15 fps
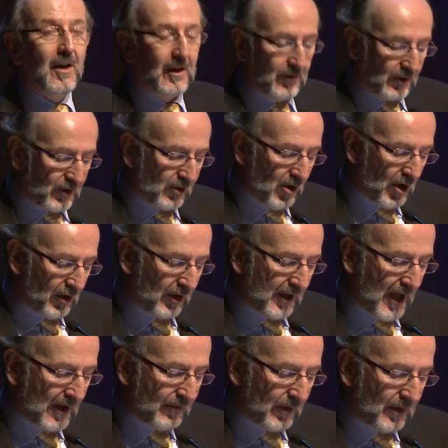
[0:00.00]
and Dr. Conor
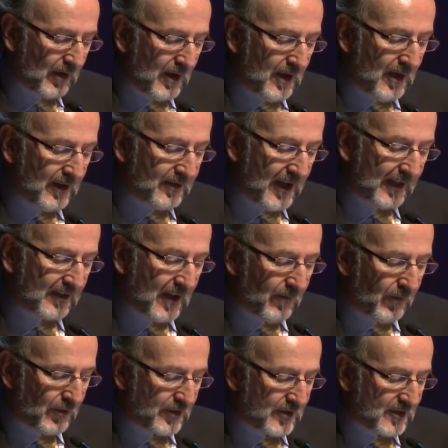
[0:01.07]
Galvin, and thank them
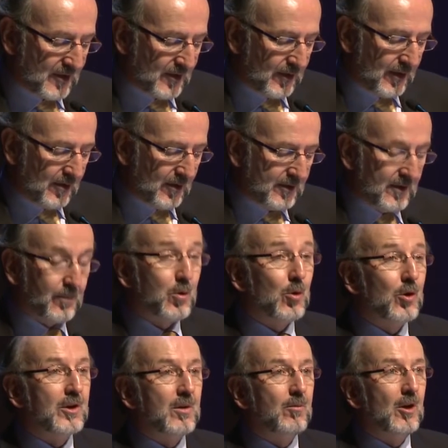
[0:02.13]
for their
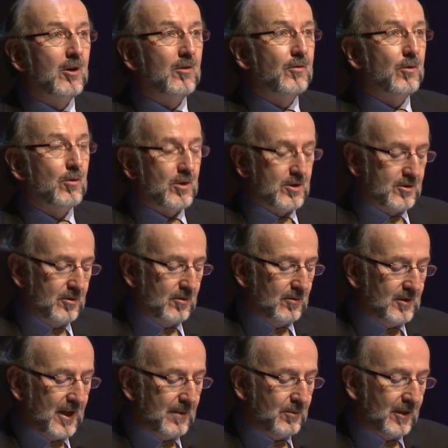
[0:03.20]
support, and we look forward to
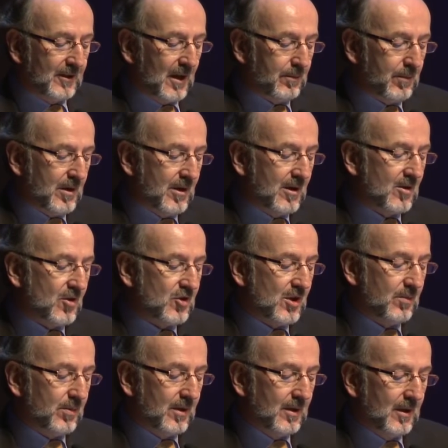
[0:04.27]
deepening that
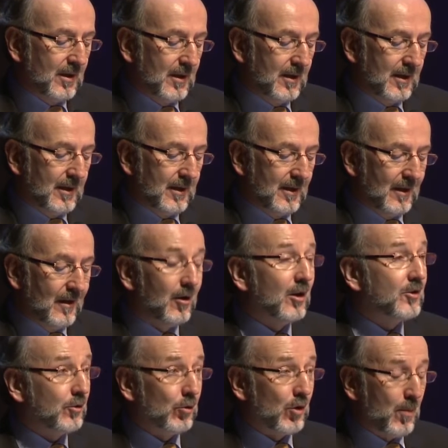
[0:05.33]
partnership. I
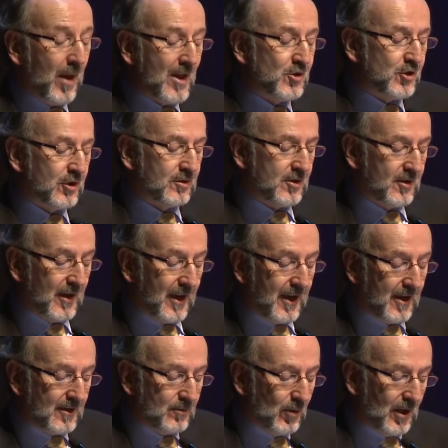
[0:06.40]
also want to mention
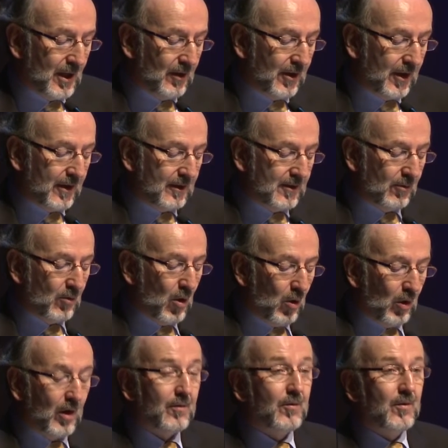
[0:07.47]
today as well the
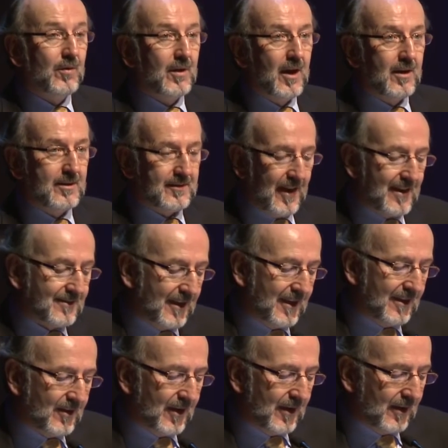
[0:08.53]
role of
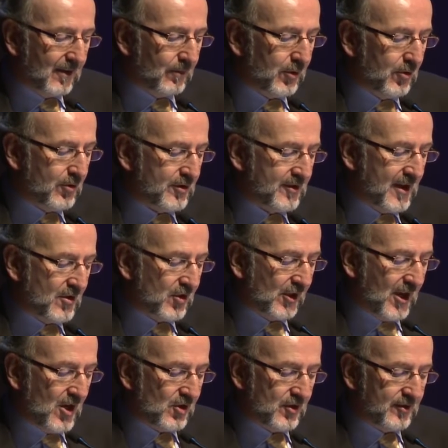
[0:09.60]
CESI, the Computers and
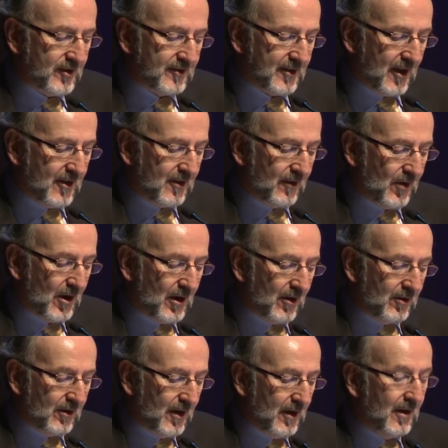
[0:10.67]
Education Society of
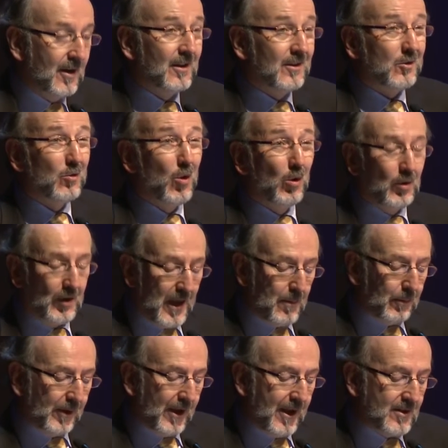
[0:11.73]
Ireland. The role they
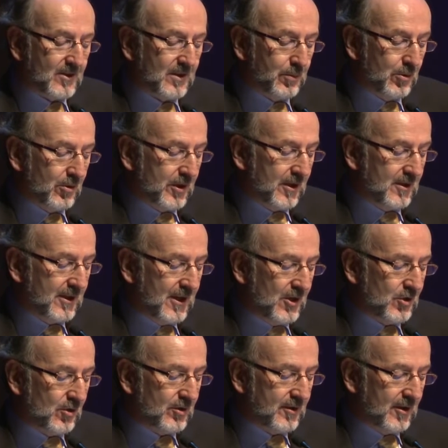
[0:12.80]
play in supporting
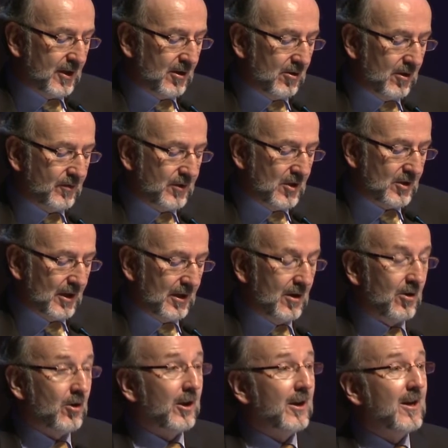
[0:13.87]
teachers in the area of digital
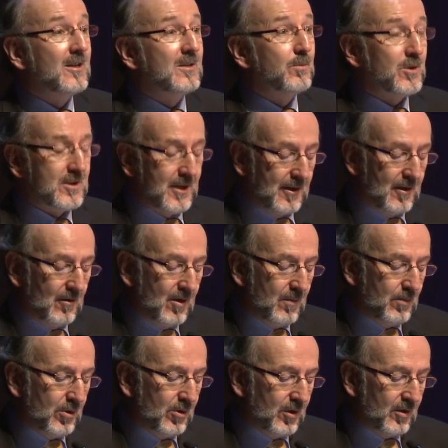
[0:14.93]
learning is particularly
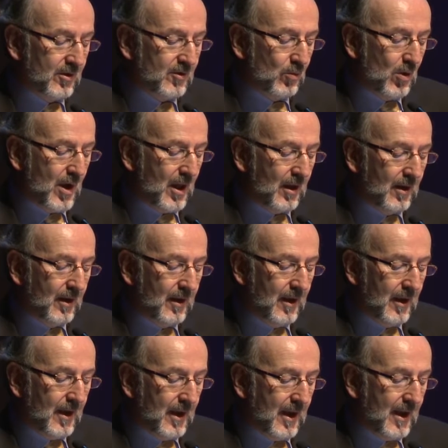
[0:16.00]
important as well.
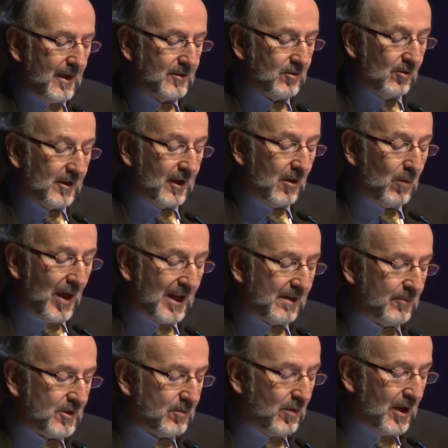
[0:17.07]
So can I
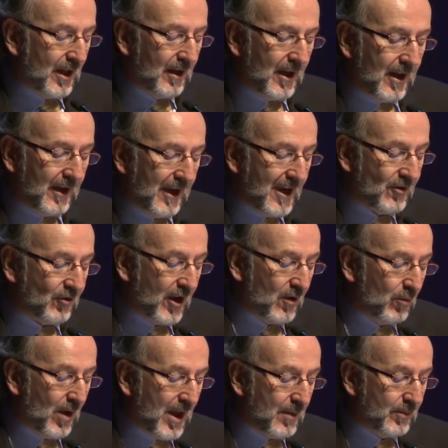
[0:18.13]
welcome as well
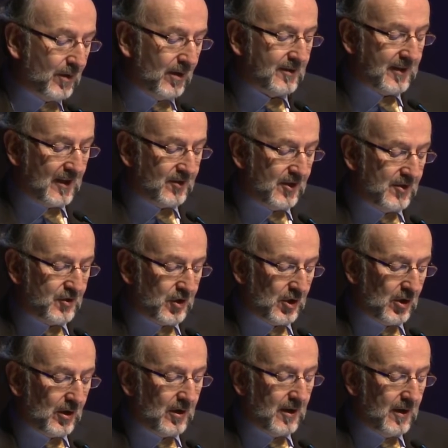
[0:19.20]
Adrian Webb, CESI's
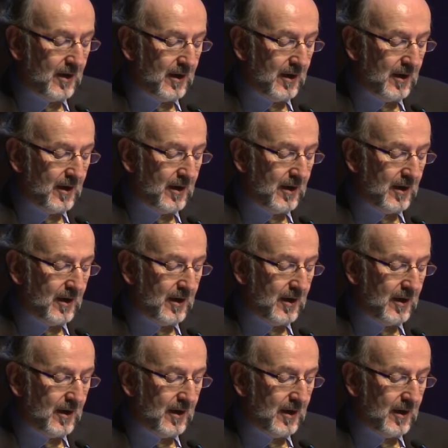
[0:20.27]
chair.